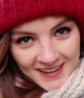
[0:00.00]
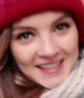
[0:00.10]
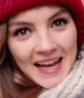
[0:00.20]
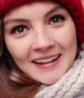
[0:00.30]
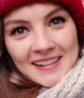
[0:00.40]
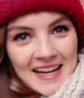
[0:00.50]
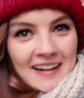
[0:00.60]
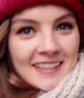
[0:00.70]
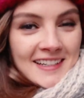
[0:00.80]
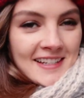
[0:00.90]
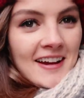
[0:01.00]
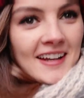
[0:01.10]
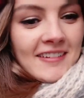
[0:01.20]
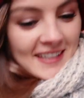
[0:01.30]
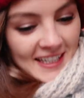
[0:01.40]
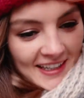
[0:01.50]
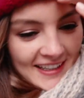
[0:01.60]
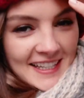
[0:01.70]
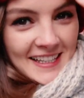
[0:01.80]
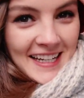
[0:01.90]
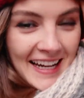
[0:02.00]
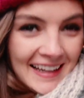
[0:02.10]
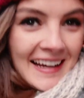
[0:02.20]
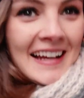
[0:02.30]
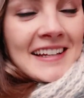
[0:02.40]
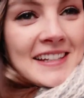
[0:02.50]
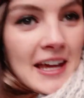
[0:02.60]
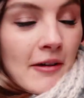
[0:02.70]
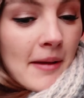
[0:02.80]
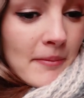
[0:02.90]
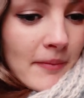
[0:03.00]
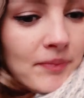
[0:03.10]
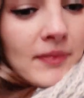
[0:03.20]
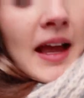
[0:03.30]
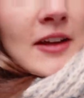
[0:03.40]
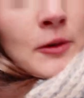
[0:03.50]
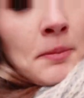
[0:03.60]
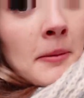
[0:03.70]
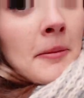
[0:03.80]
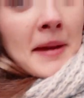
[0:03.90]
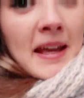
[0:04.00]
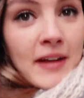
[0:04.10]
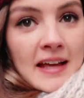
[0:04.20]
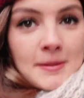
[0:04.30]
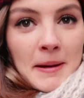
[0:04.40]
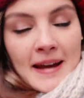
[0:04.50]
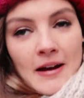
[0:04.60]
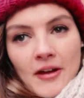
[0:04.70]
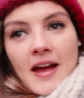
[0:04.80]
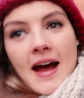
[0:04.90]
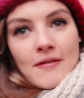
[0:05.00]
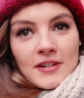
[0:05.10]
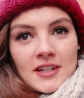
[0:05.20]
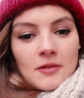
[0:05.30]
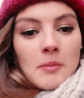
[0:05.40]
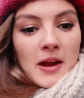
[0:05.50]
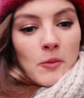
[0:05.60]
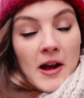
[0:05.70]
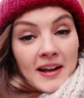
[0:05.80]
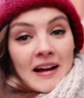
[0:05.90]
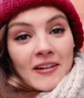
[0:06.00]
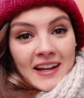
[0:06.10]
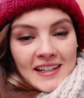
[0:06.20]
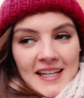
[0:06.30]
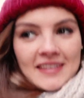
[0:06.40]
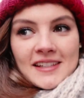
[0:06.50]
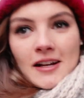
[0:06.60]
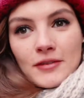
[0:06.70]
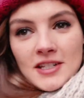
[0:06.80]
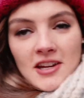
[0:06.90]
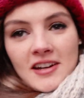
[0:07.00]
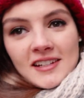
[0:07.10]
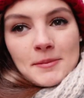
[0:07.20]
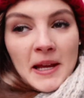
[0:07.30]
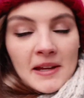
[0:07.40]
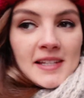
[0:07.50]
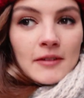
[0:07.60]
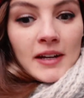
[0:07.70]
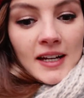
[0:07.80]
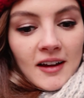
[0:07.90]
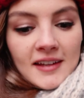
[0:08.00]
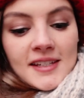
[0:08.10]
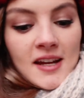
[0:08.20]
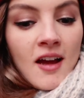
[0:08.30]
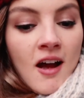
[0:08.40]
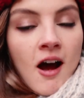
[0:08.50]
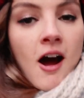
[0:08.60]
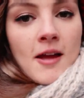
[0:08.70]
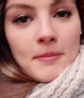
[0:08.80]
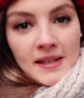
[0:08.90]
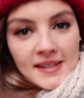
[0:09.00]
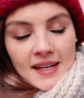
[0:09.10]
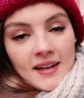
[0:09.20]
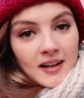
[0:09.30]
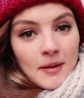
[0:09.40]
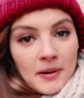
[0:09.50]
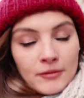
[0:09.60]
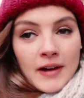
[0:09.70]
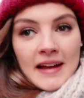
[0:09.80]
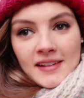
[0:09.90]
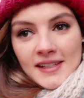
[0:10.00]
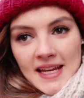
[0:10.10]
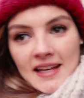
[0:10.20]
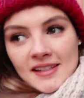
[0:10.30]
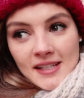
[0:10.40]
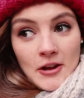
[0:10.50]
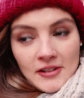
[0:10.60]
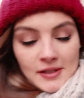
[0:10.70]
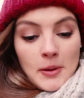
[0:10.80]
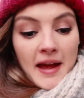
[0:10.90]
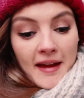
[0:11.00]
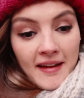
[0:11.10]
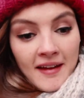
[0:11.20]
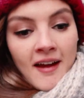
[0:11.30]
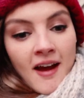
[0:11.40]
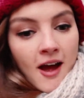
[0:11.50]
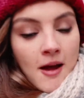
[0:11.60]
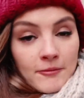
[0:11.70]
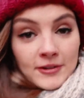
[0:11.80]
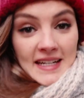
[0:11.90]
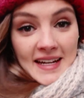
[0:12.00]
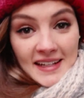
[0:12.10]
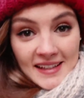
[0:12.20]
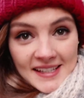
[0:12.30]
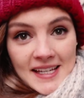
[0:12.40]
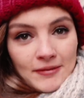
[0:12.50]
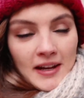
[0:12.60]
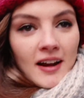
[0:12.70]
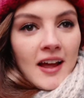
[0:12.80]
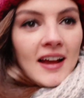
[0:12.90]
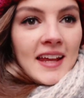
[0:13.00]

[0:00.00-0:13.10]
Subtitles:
This hat is actually slightly ridiculous, isn't it? So you'll probably have guessed by now that I haven't done my workout like I said this afternoon. It's because I realised I'm meeting a couple of friends in Sloane Square for dinner this evening, like